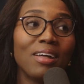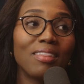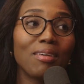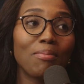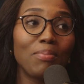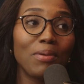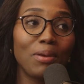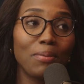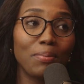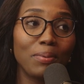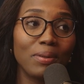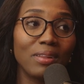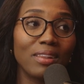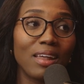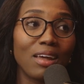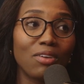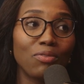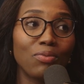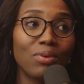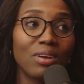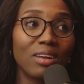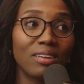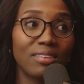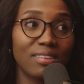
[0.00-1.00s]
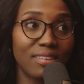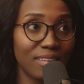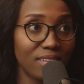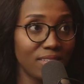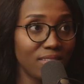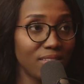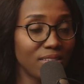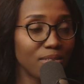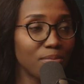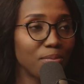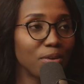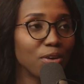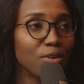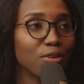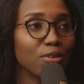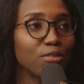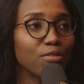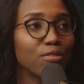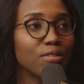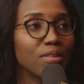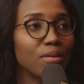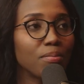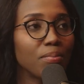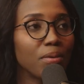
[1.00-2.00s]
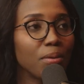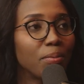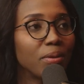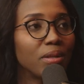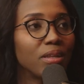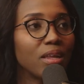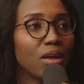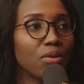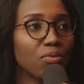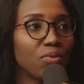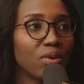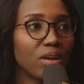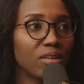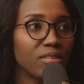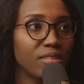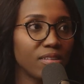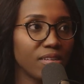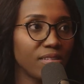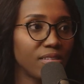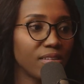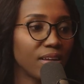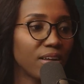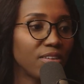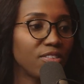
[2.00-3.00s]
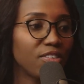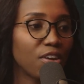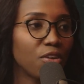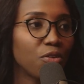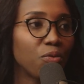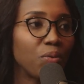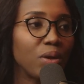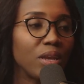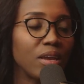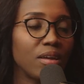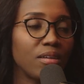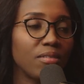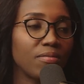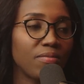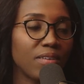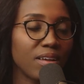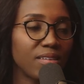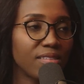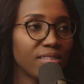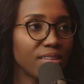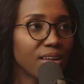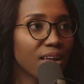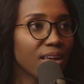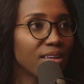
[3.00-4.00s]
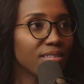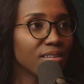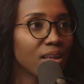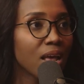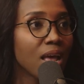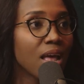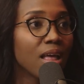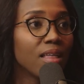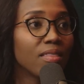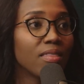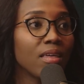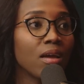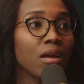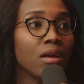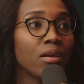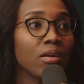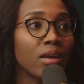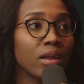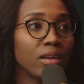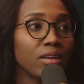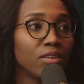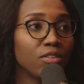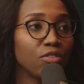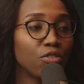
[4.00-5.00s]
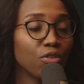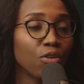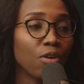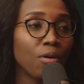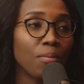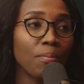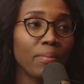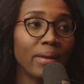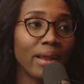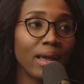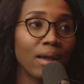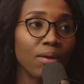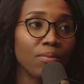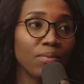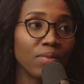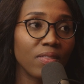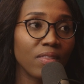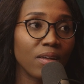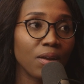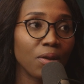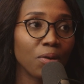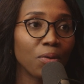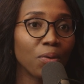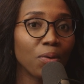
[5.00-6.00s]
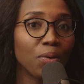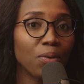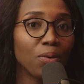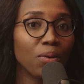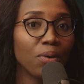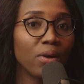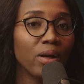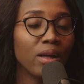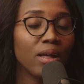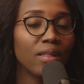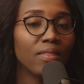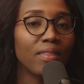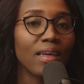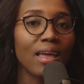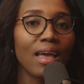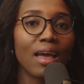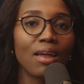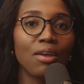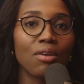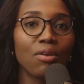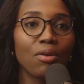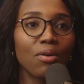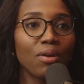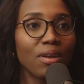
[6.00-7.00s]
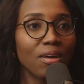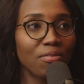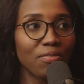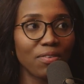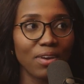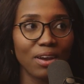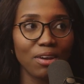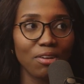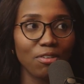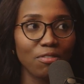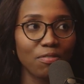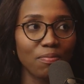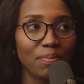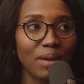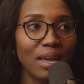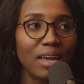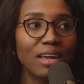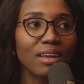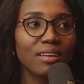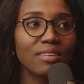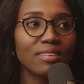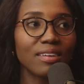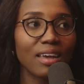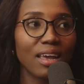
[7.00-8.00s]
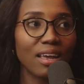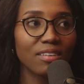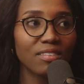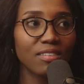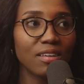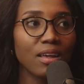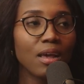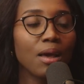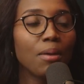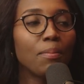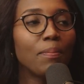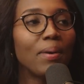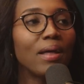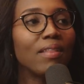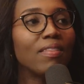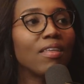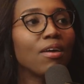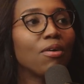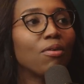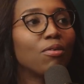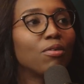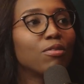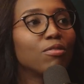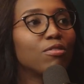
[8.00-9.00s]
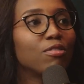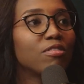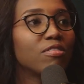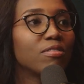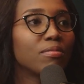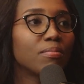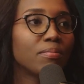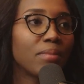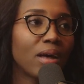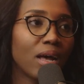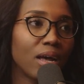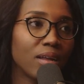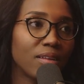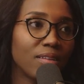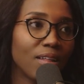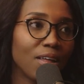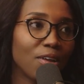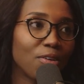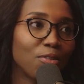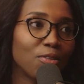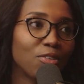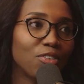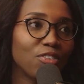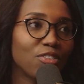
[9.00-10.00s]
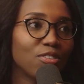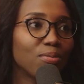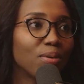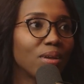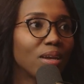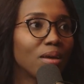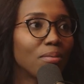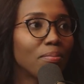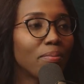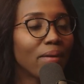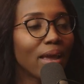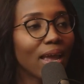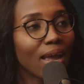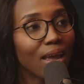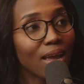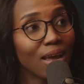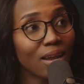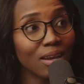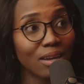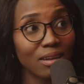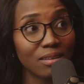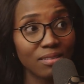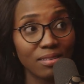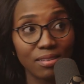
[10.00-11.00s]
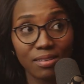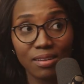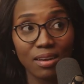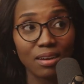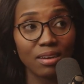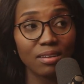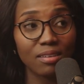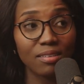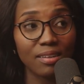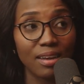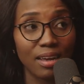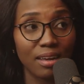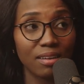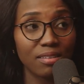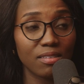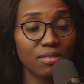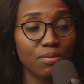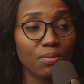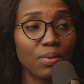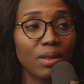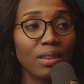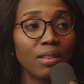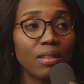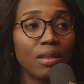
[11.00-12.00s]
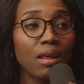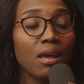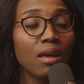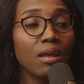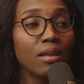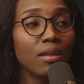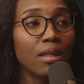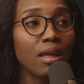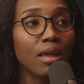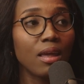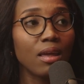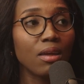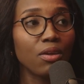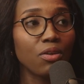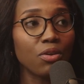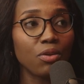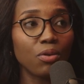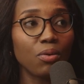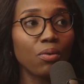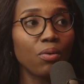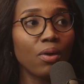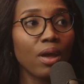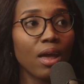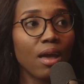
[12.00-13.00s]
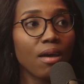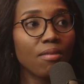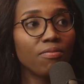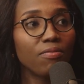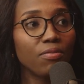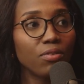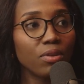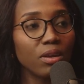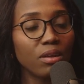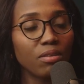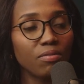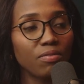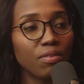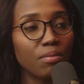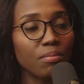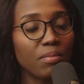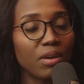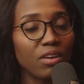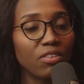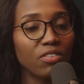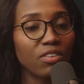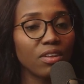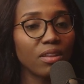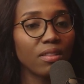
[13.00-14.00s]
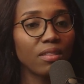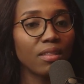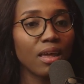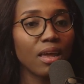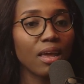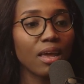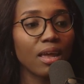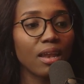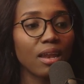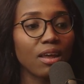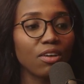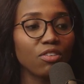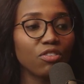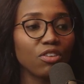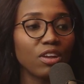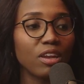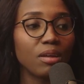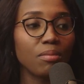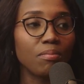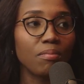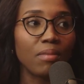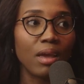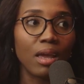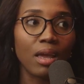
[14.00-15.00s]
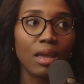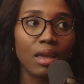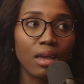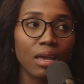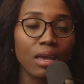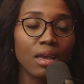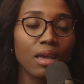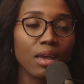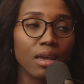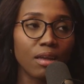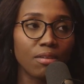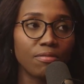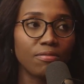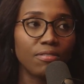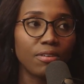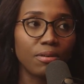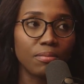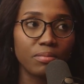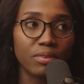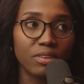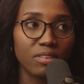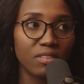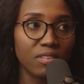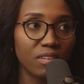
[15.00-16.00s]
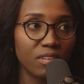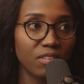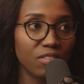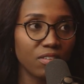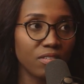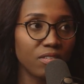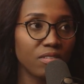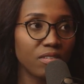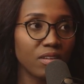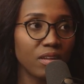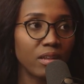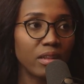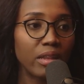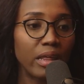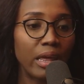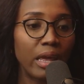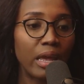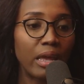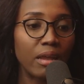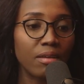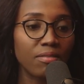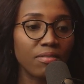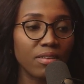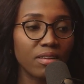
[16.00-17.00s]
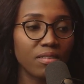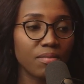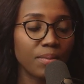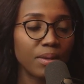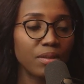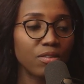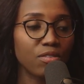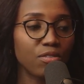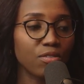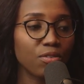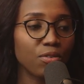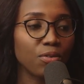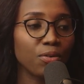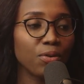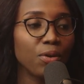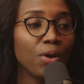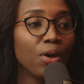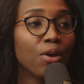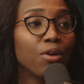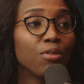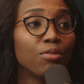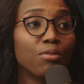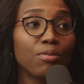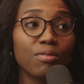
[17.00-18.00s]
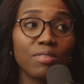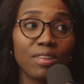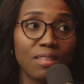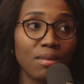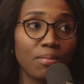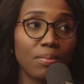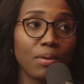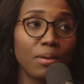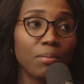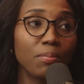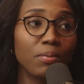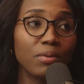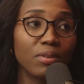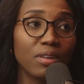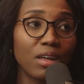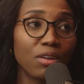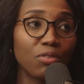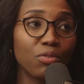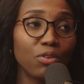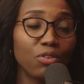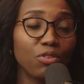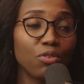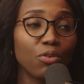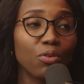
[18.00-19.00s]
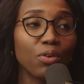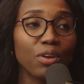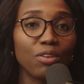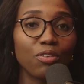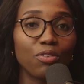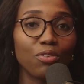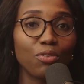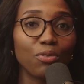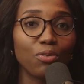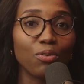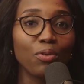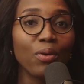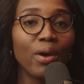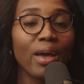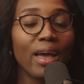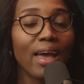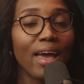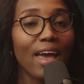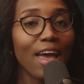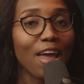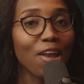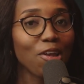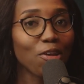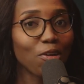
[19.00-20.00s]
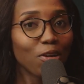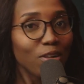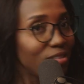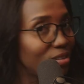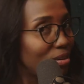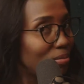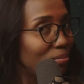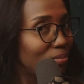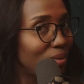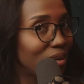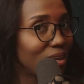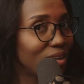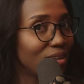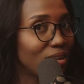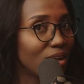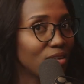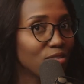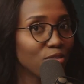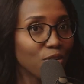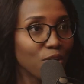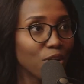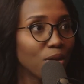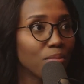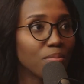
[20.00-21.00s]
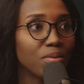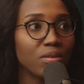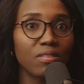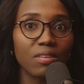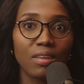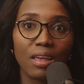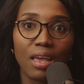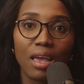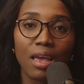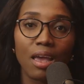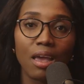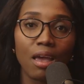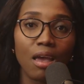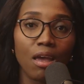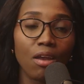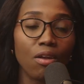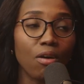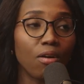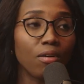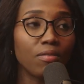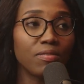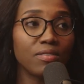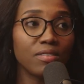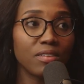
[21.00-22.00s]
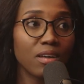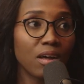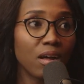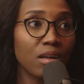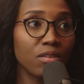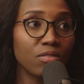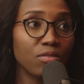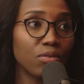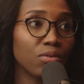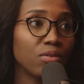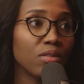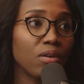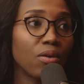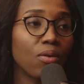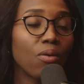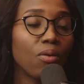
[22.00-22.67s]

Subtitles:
the people that we assist, because the people that we assist are genuine investors. They're ready to comply with the law. They are not afraid of paying tax, but they're also smart. They don't just want to pay unnecessary tax. When they, have full information, they can actually make informed decisions in their investment. So those are the people that we're talking to, and not somebody that's going to be scared of SARS or the